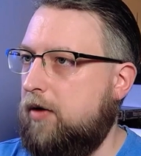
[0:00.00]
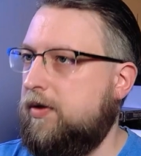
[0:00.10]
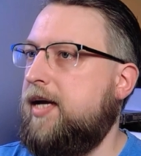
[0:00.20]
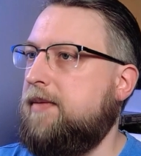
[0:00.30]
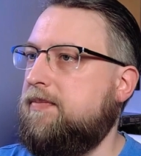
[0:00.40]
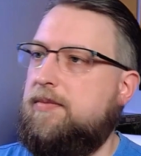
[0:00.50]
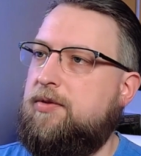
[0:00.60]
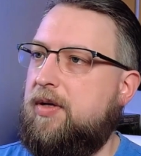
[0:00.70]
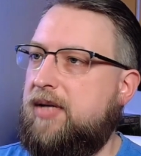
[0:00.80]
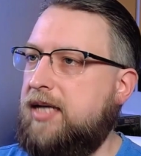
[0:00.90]
Okay,
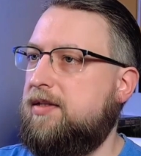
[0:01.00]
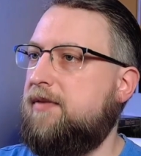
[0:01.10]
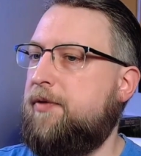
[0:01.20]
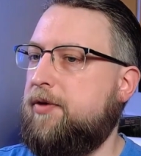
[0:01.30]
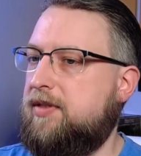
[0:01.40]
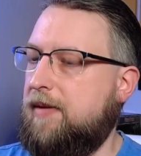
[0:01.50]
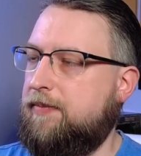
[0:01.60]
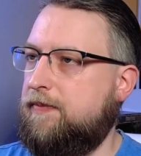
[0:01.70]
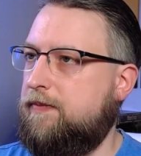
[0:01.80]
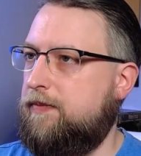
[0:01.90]
so that's the first step.